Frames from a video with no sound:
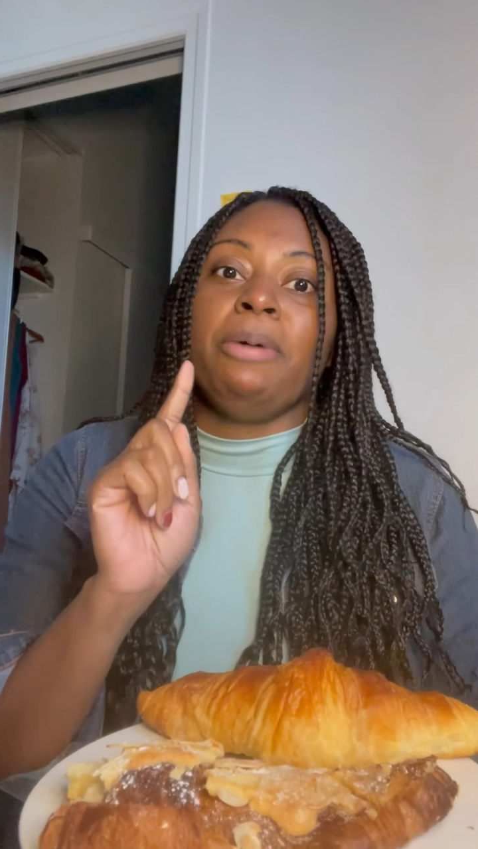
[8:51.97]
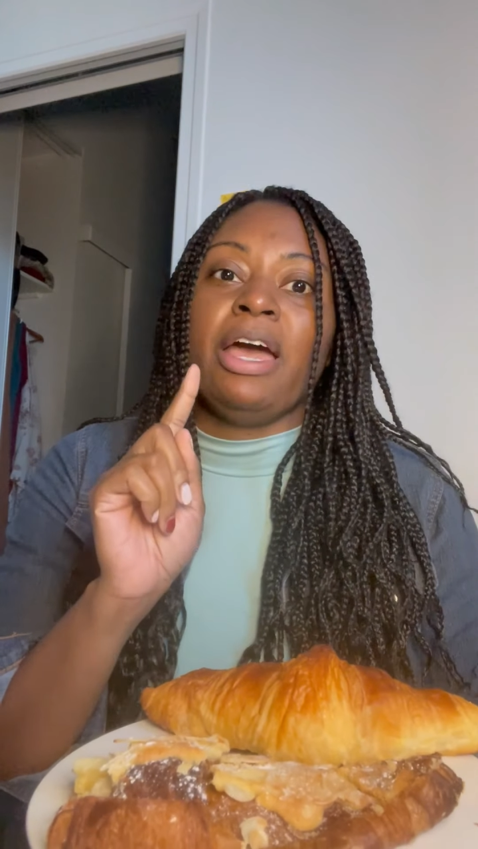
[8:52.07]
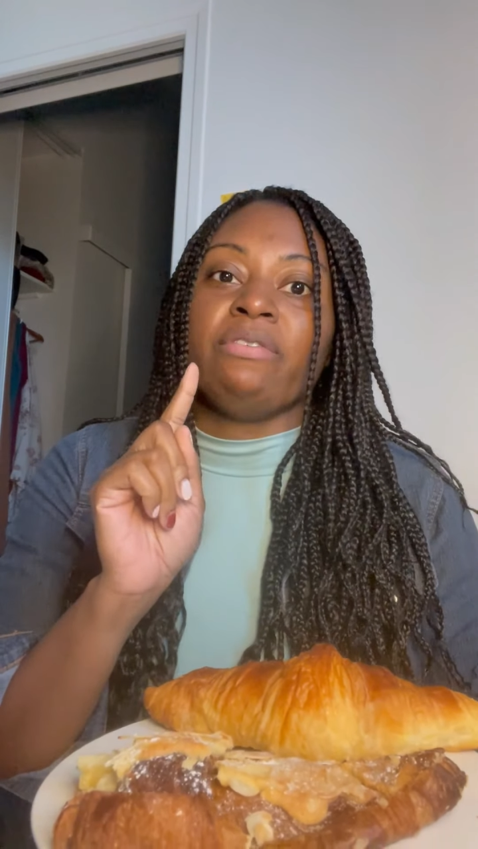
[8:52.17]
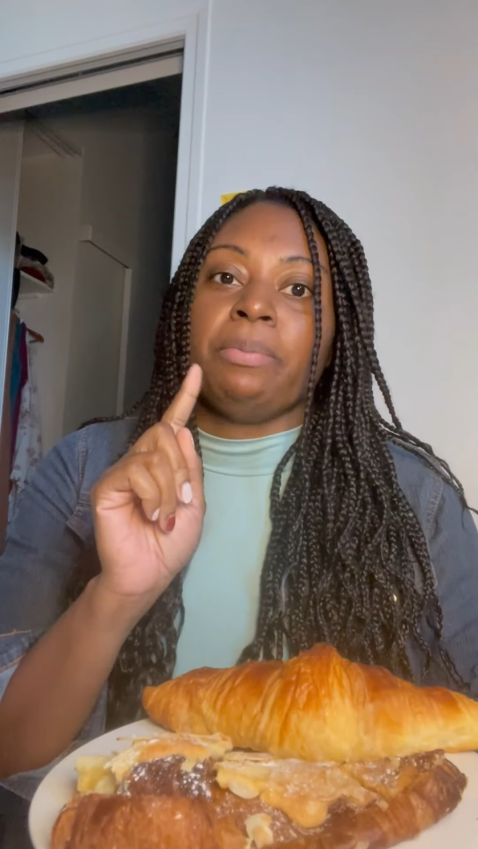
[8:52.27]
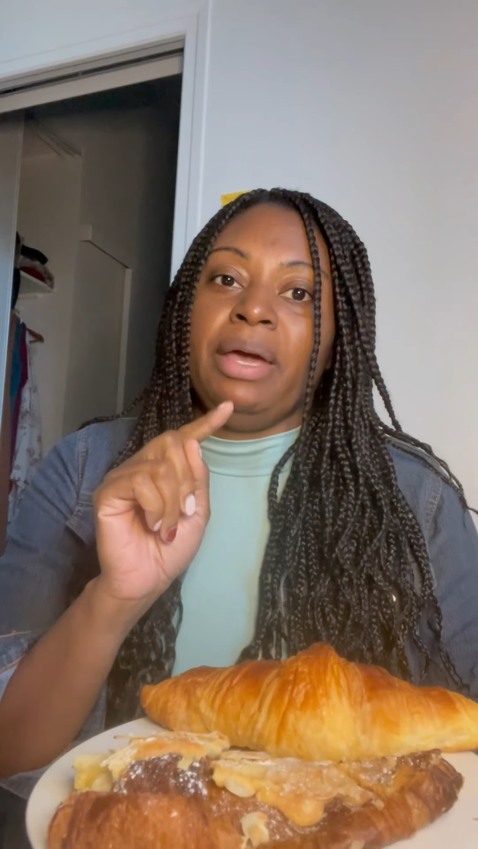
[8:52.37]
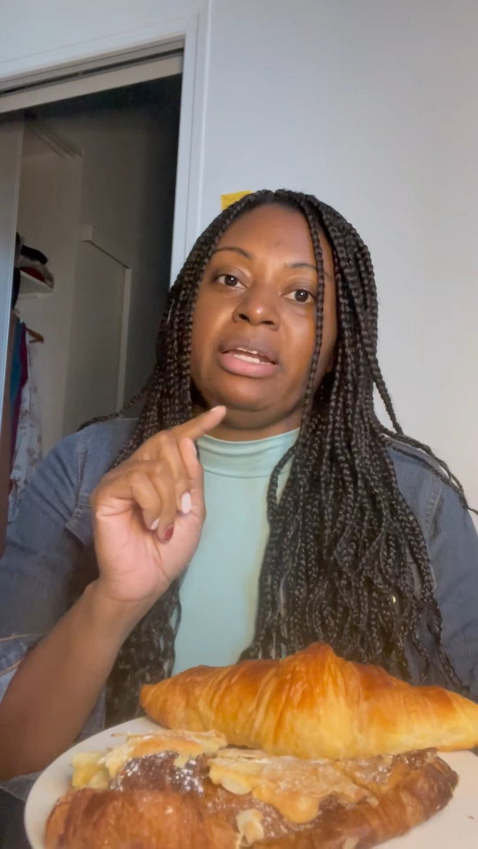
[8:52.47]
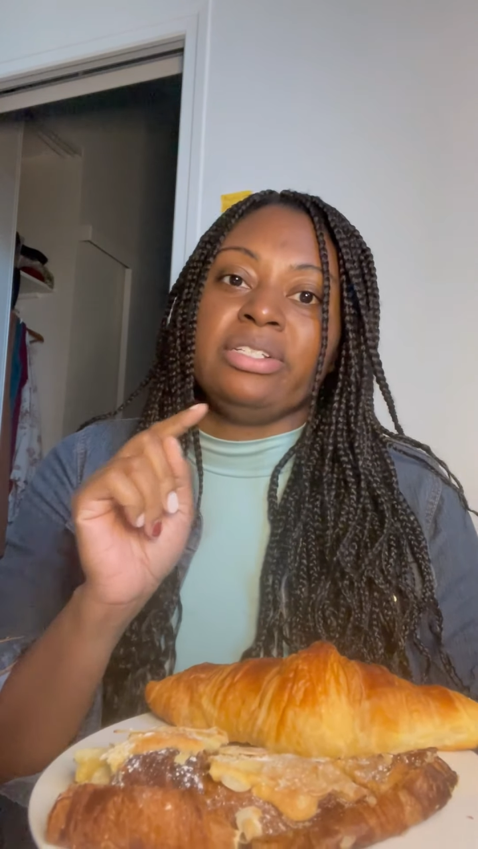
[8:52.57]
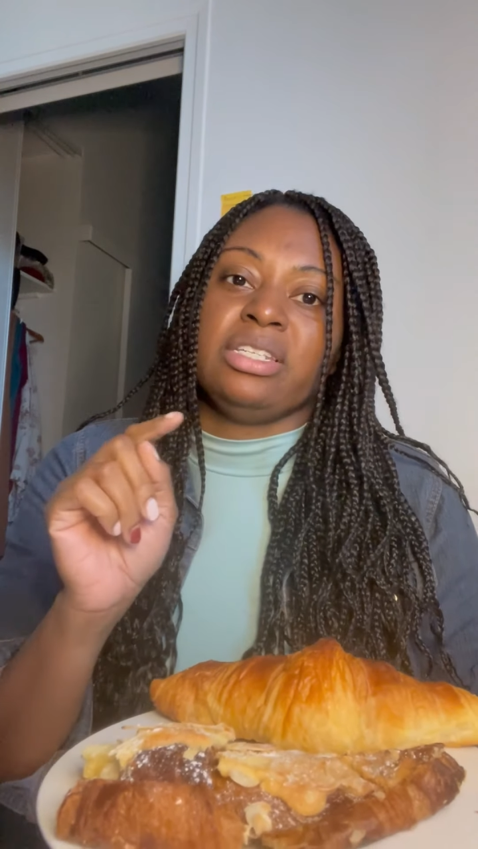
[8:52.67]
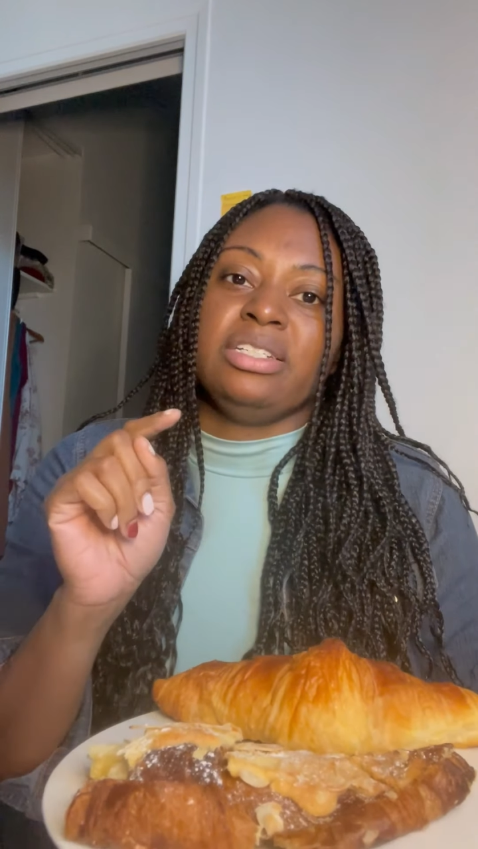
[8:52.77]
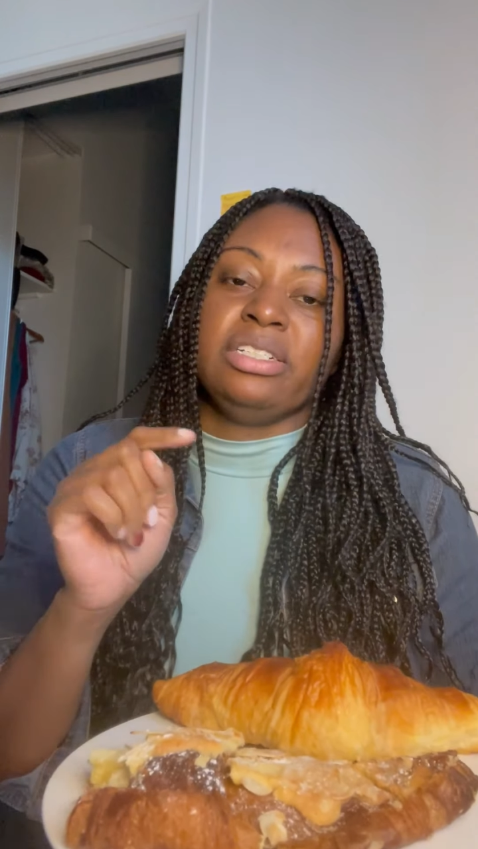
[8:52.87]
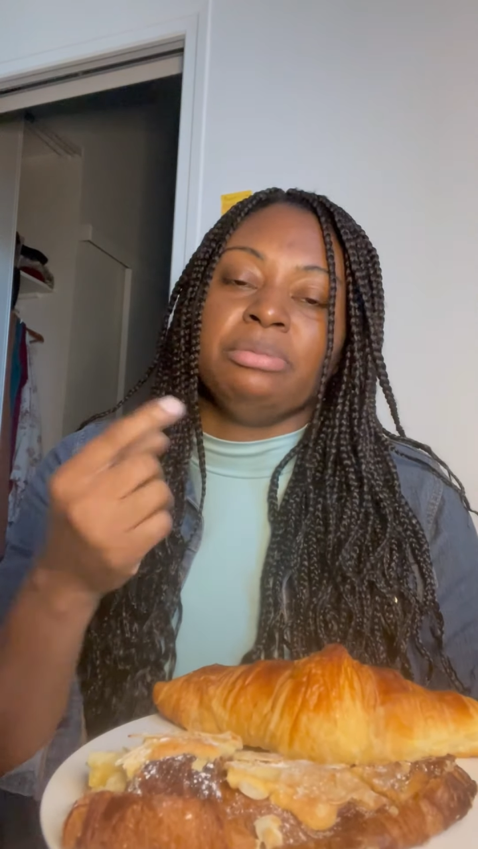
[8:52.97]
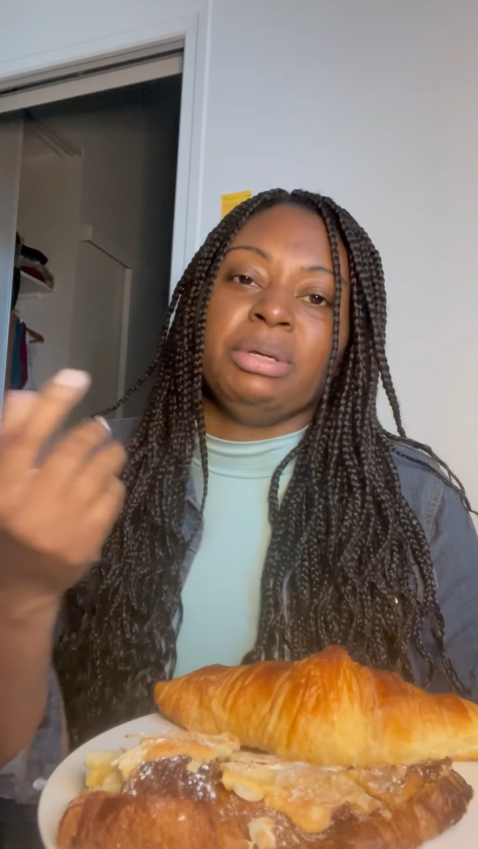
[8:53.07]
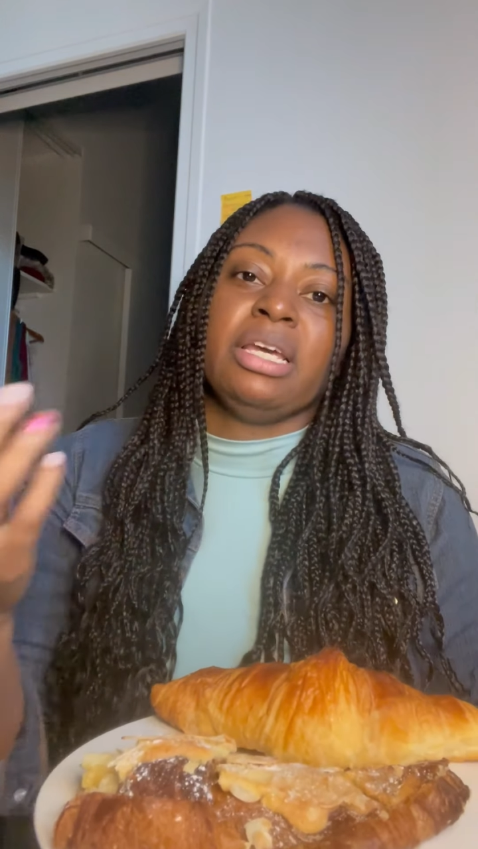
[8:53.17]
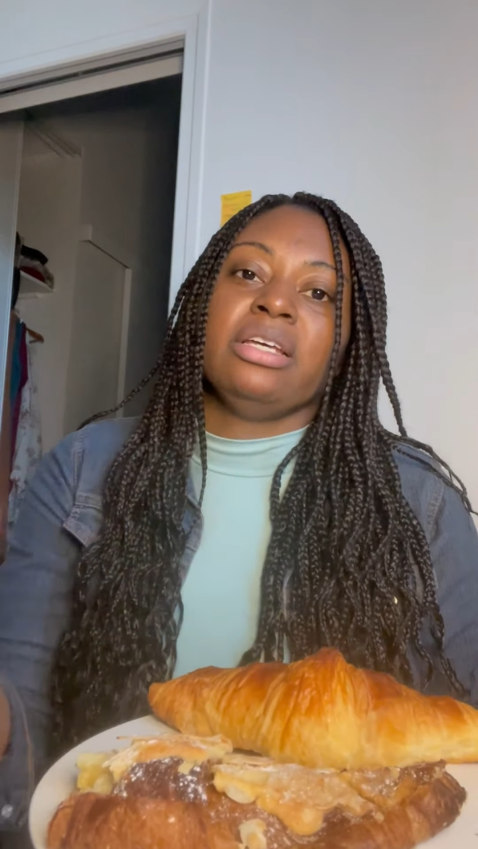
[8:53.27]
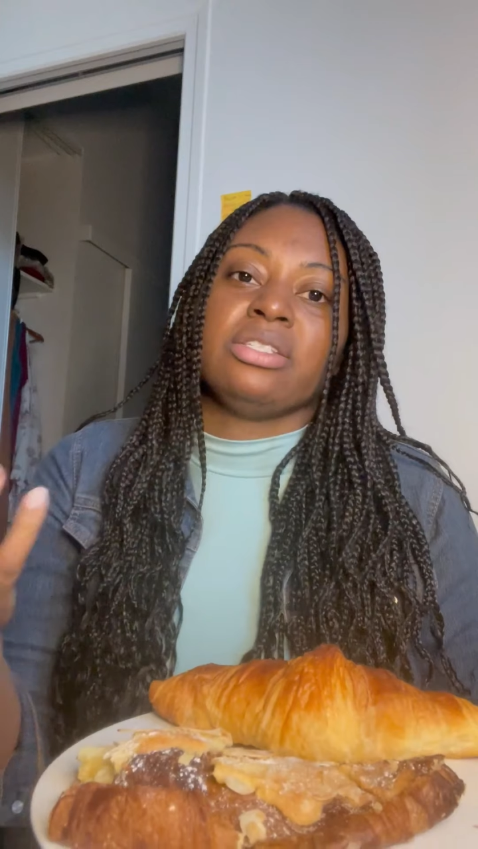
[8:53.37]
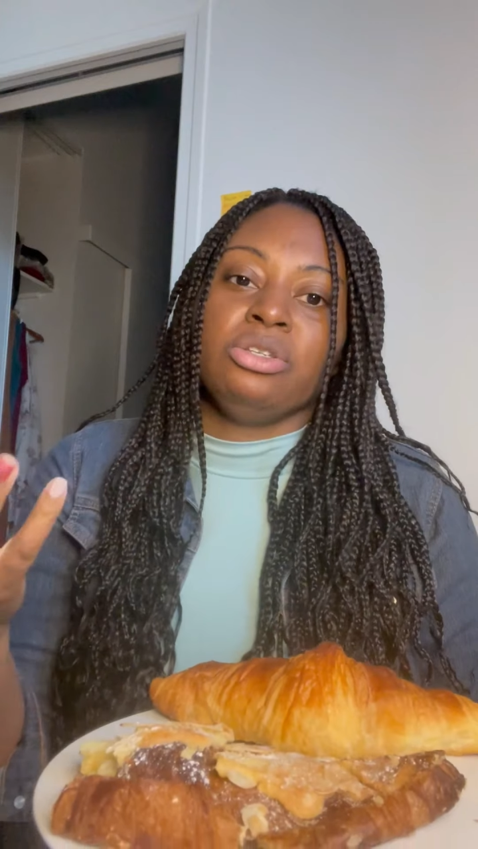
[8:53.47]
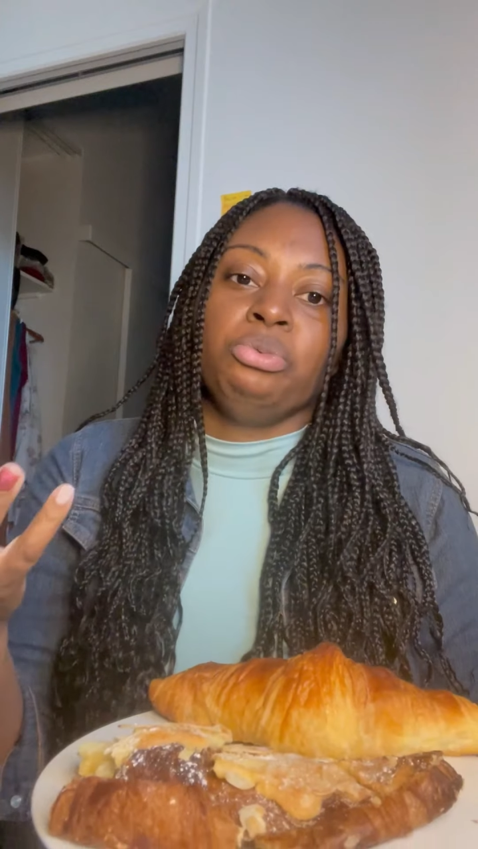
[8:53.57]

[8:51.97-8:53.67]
ever paid attention because